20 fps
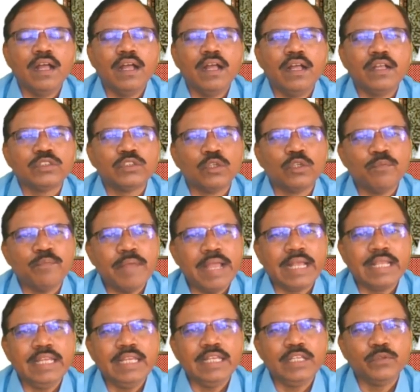So
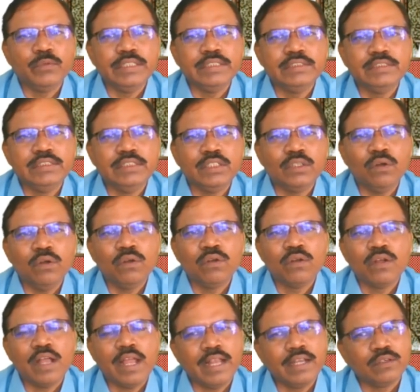magnitude is
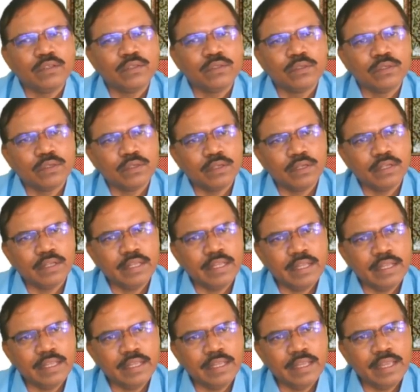0 and
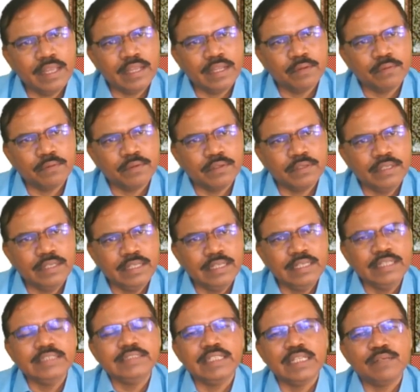
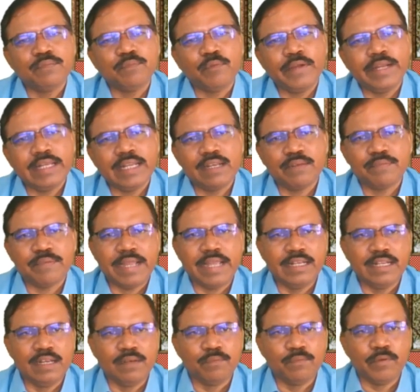initial point and
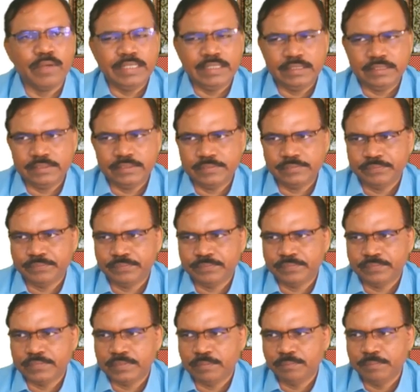final point,
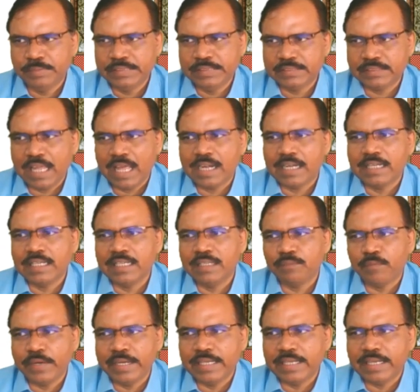means starting
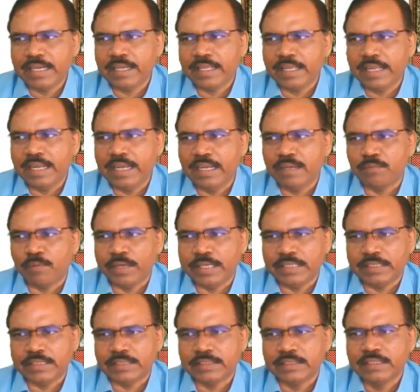point and end
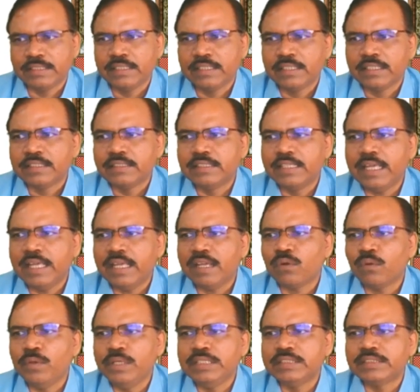point, they
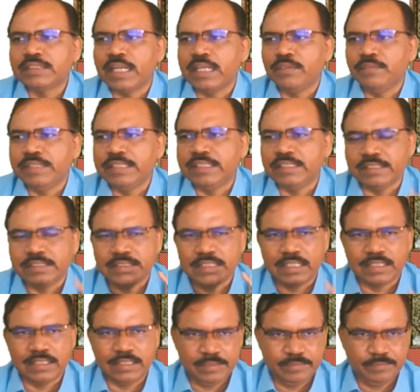coincide with each other.